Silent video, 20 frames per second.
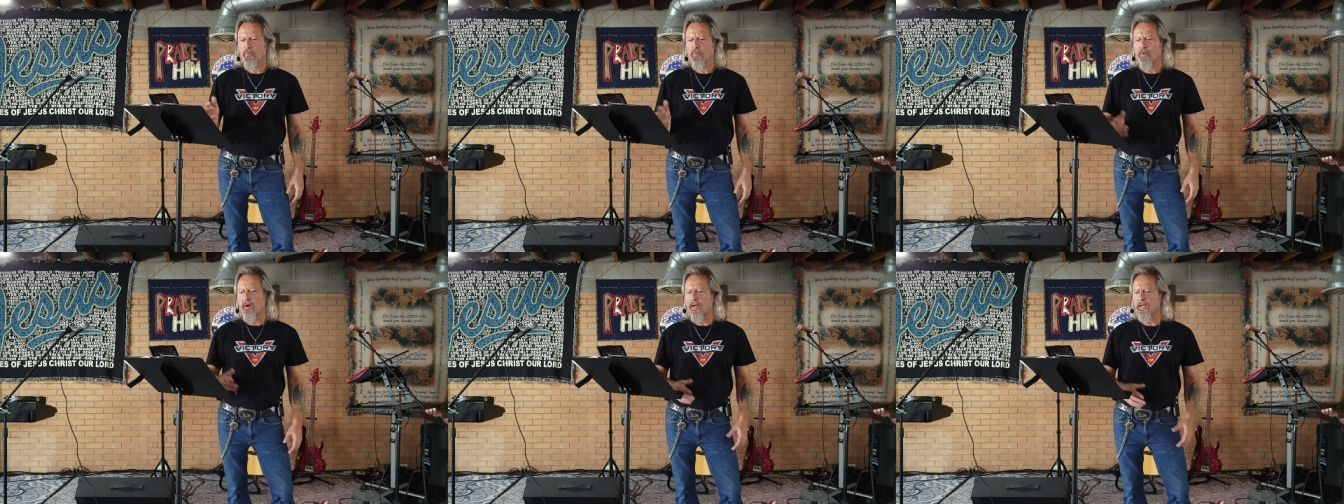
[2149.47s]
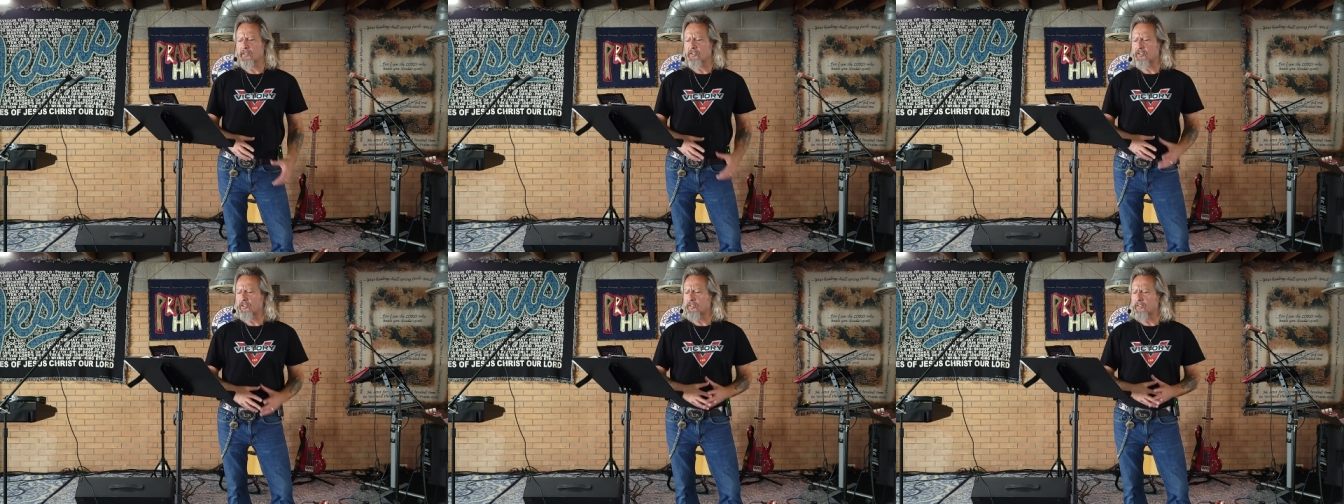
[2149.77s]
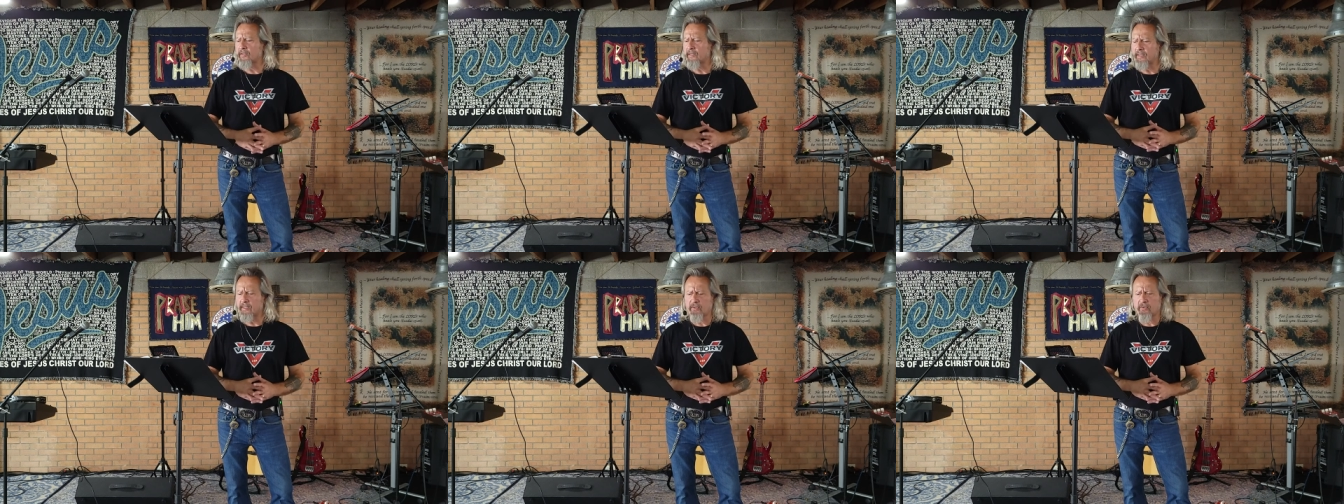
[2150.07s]
Watch
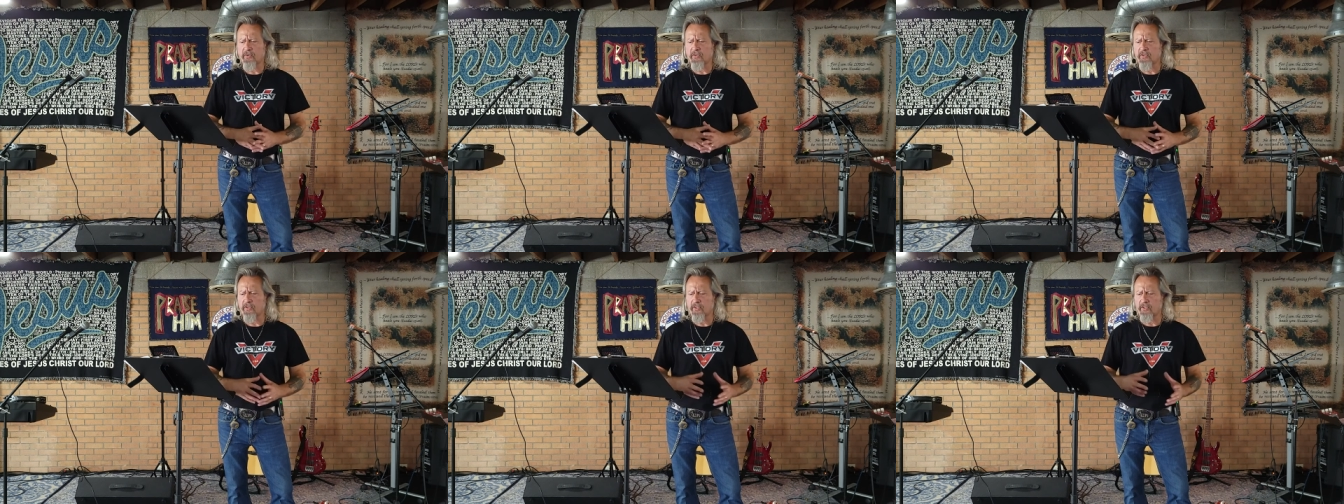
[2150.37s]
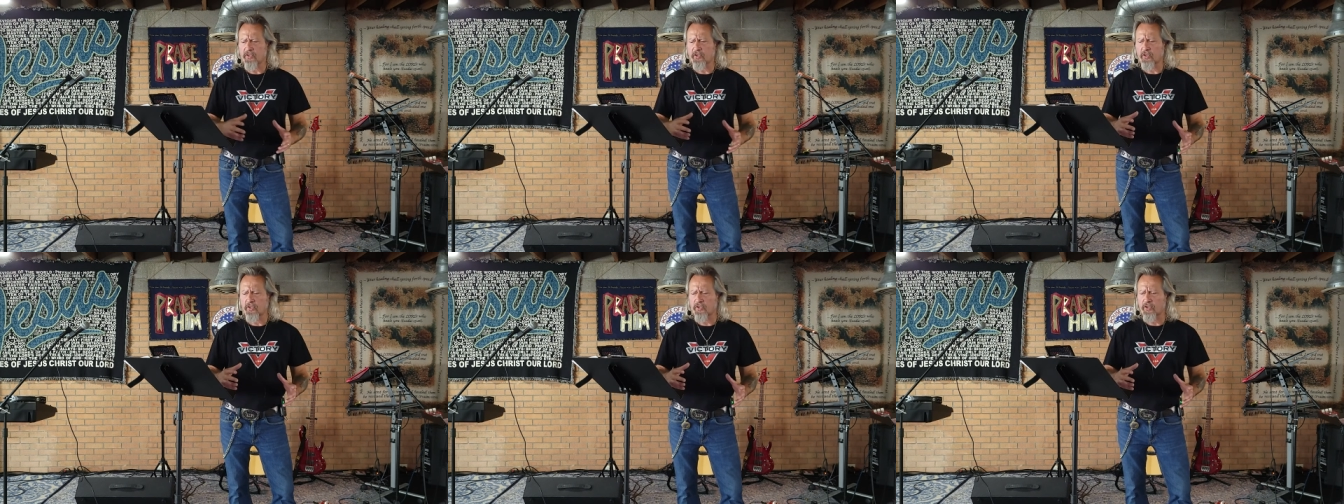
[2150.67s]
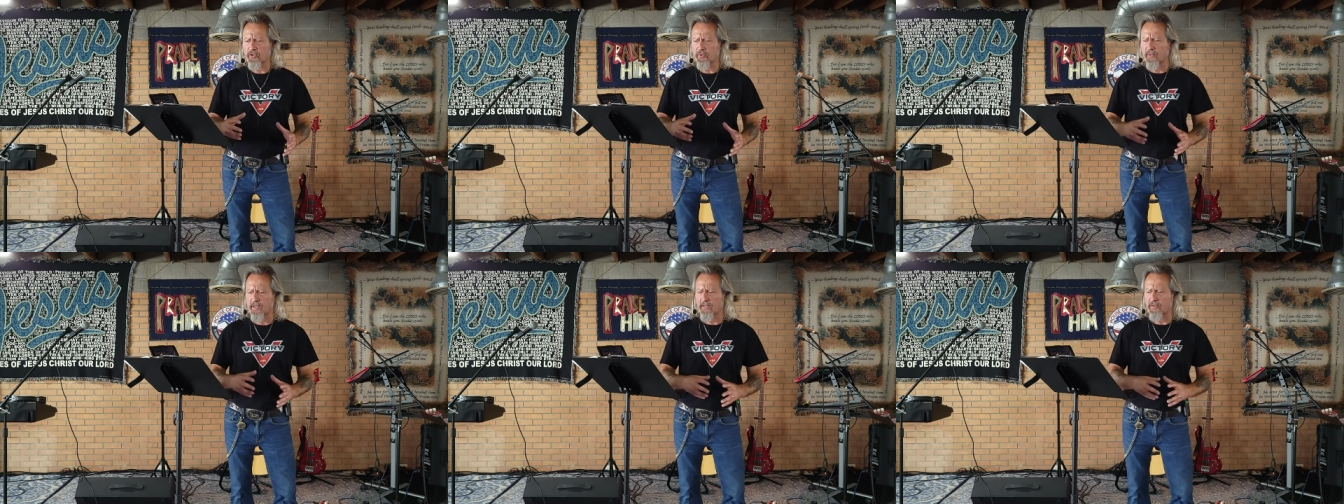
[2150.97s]
the leaders in the
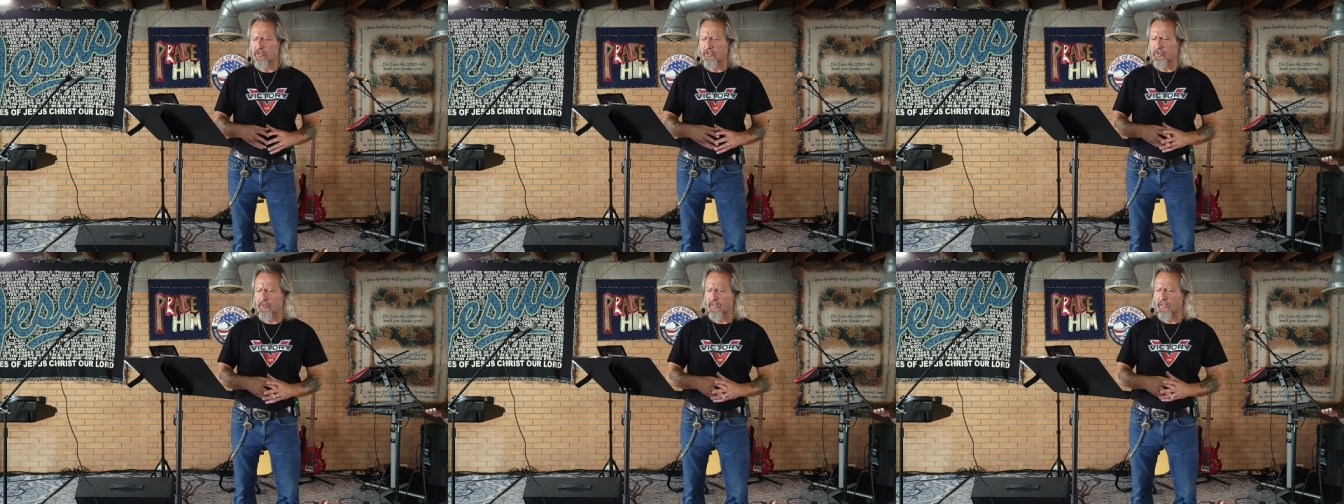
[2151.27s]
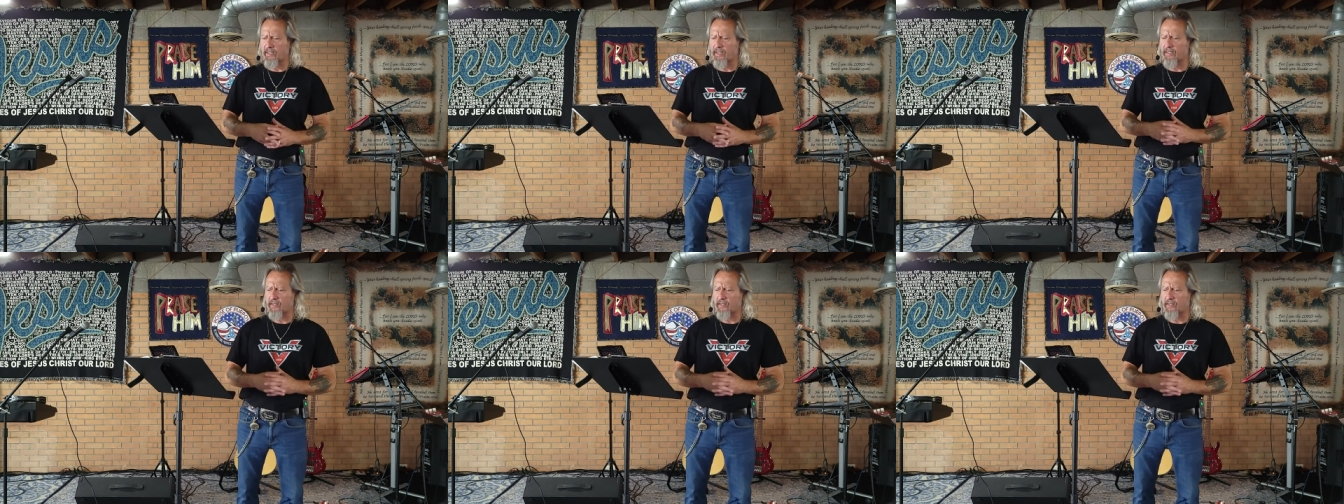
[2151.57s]
church around you and